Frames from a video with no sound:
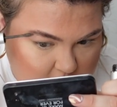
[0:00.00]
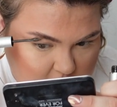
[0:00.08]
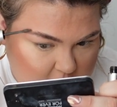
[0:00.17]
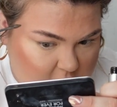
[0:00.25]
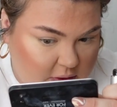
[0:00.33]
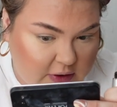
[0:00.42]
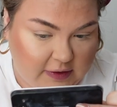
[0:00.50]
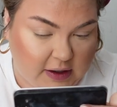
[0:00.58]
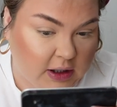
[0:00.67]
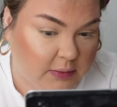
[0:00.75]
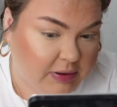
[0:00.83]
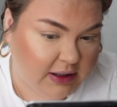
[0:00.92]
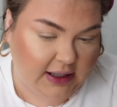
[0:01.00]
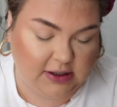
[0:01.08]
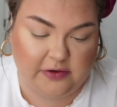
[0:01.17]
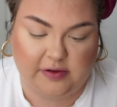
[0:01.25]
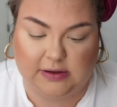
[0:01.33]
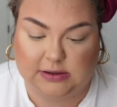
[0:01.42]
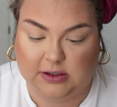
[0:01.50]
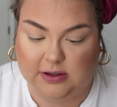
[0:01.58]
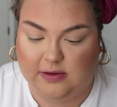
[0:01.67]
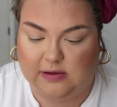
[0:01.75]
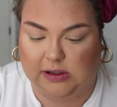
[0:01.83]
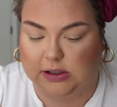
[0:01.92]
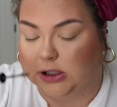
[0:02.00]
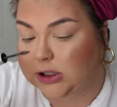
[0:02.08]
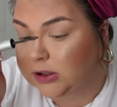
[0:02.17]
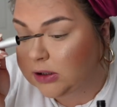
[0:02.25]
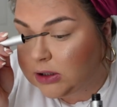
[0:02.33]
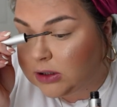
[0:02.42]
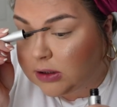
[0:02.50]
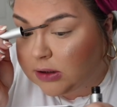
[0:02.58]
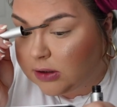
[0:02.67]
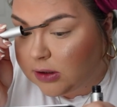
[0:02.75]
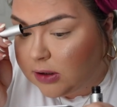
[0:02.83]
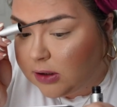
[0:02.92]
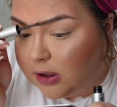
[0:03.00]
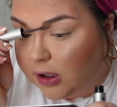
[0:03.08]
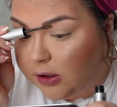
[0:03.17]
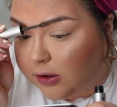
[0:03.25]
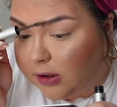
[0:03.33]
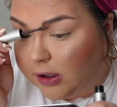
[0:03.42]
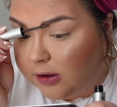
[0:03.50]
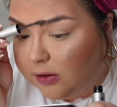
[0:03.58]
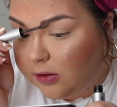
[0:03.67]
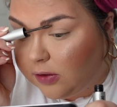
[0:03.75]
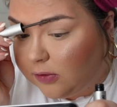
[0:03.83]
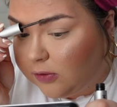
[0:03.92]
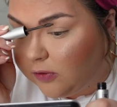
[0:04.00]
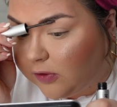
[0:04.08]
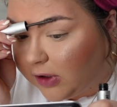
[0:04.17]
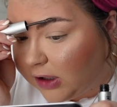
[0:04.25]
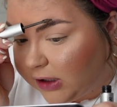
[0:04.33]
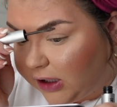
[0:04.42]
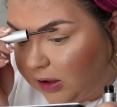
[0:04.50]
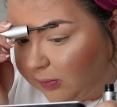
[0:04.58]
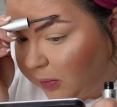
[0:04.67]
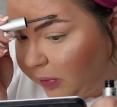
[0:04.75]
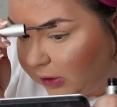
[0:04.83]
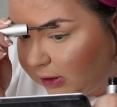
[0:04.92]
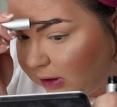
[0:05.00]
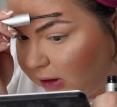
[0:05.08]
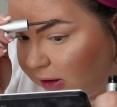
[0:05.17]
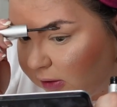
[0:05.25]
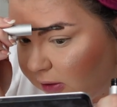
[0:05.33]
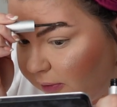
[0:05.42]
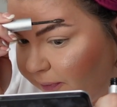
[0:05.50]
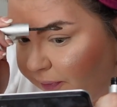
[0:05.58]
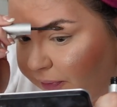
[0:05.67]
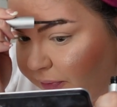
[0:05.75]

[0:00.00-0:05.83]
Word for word: You know, and then I'll apply just a little concealer underneath just to clean them up a little.